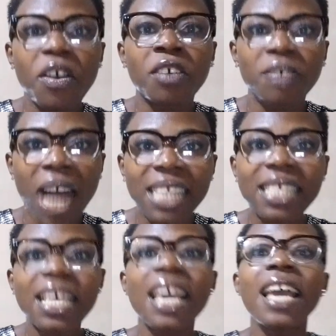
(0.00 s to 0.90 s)

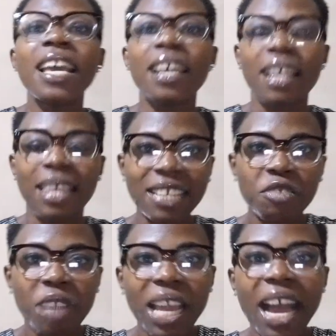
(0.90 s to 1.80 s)
Alright?
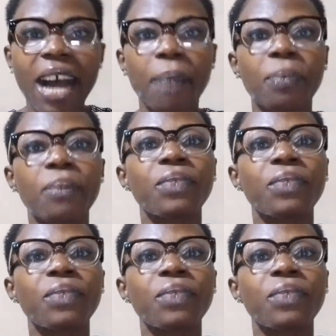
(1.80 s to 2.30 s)
Let's recap.